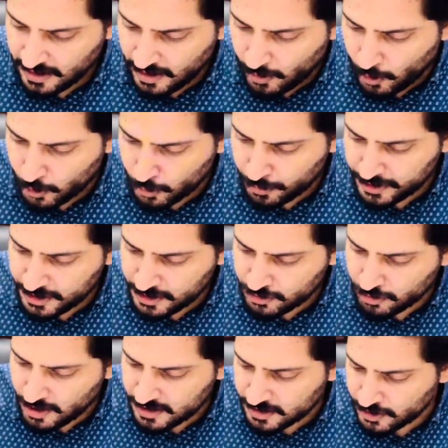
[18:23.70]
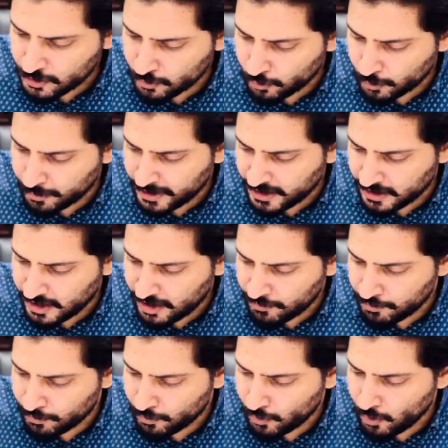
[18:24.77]
Automated translation could make
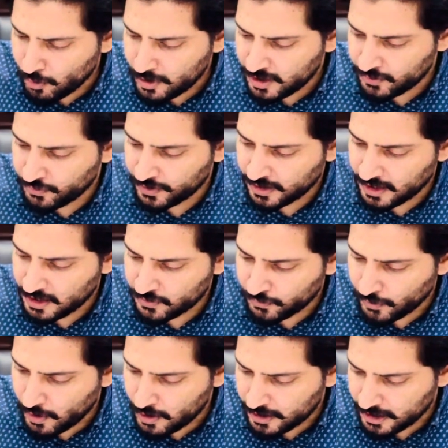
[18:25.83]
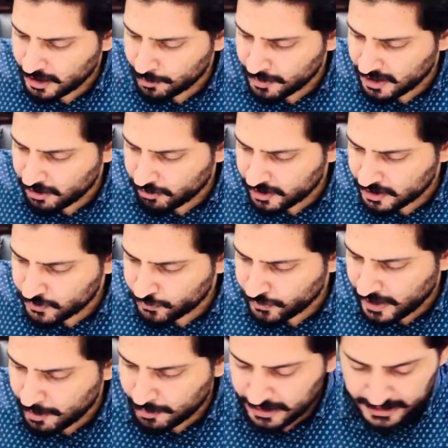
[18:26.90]
life more difficult for immigrant
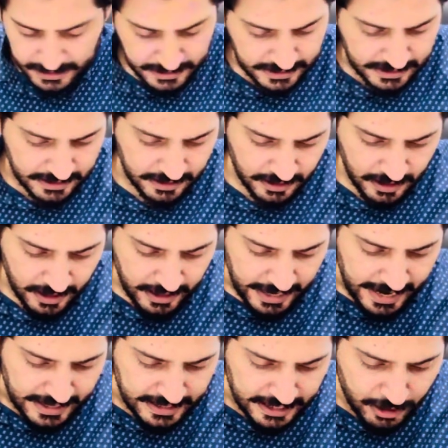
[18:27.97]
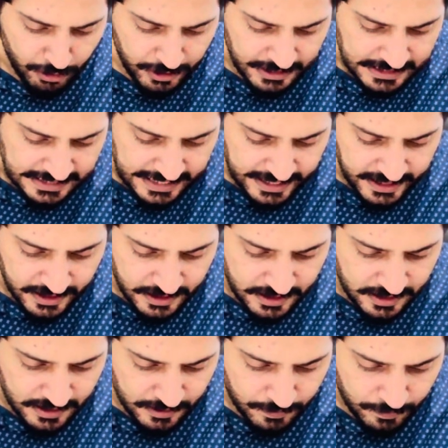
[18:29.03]
families. And here he
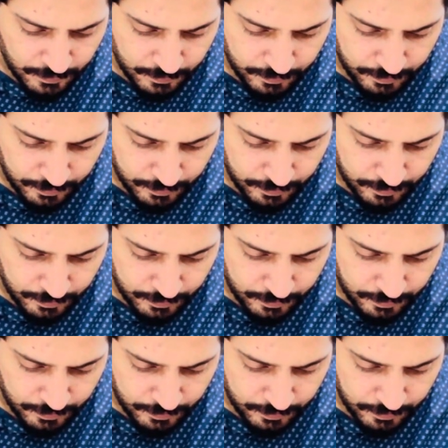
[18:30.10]
says,